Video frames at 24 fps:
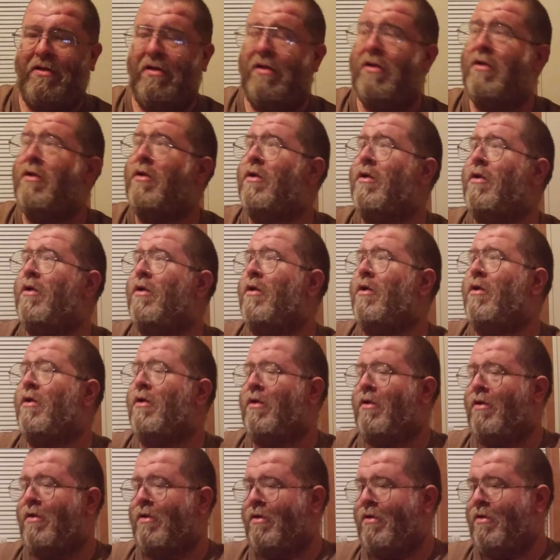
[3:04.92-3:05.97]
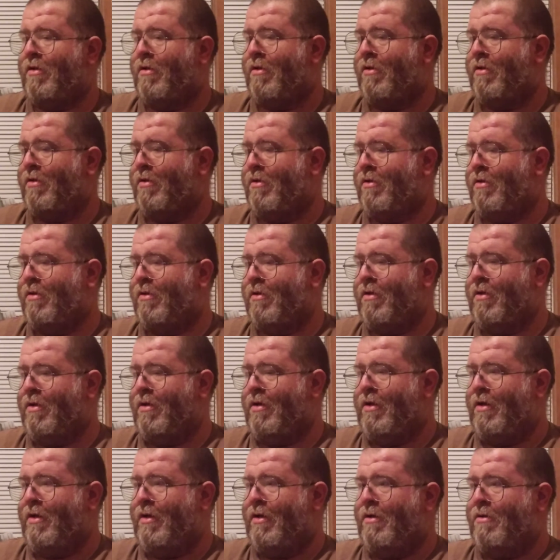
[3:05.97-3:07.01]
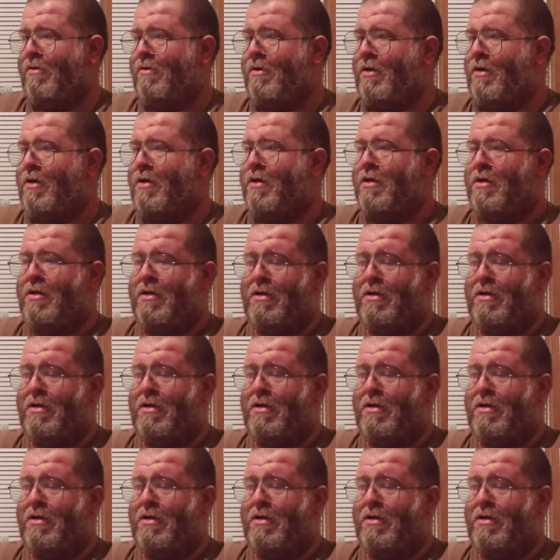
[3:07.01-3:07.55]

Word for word: Yeah, it's a pair of damn mittens. Huh.